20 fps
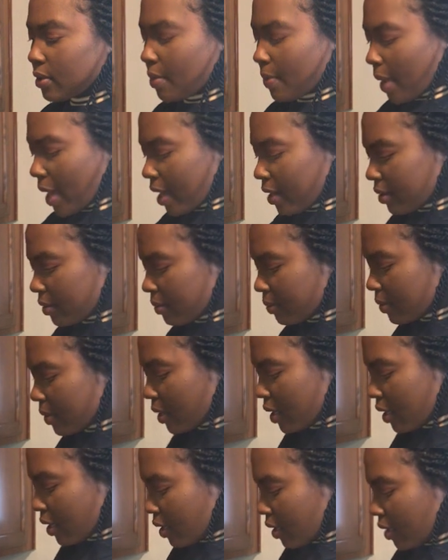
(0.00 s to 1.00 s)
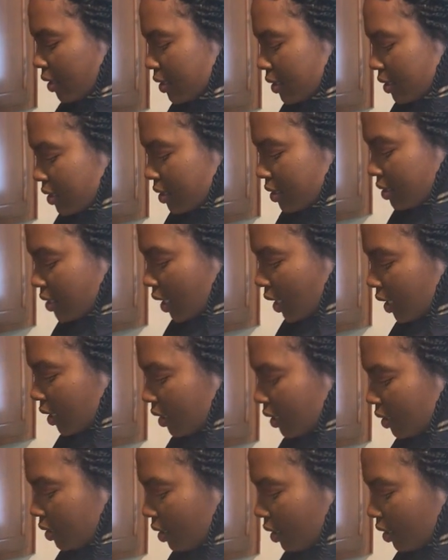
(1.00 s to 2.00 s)
on the bottom, stick it
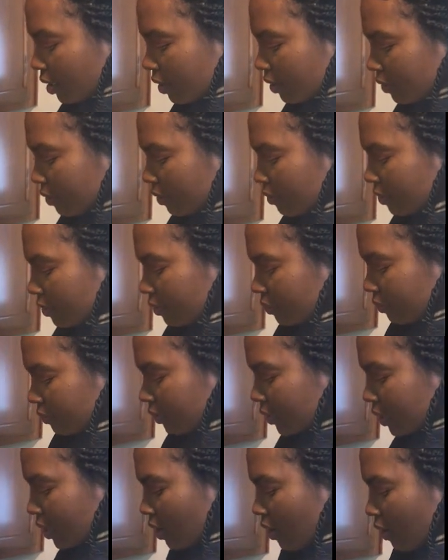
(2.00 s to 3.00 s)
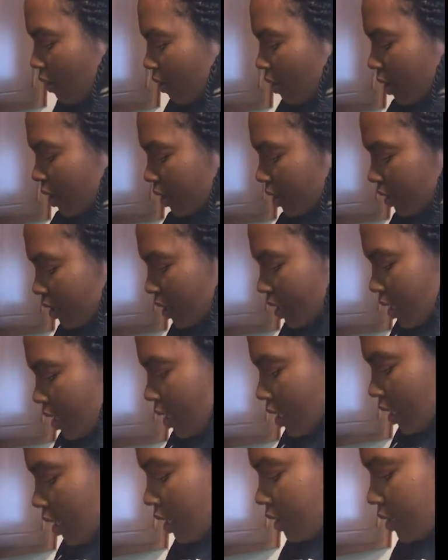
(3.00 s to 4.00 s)
in there really hard,
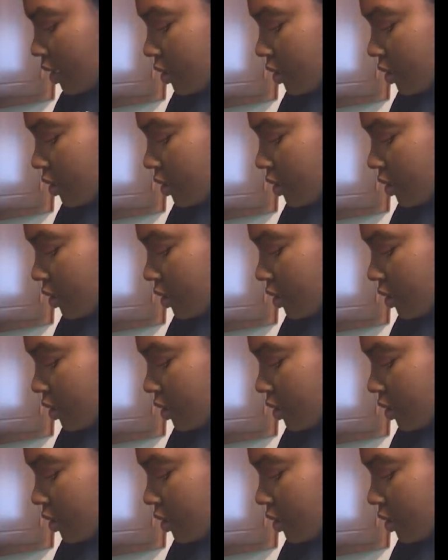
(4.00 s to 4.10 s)
and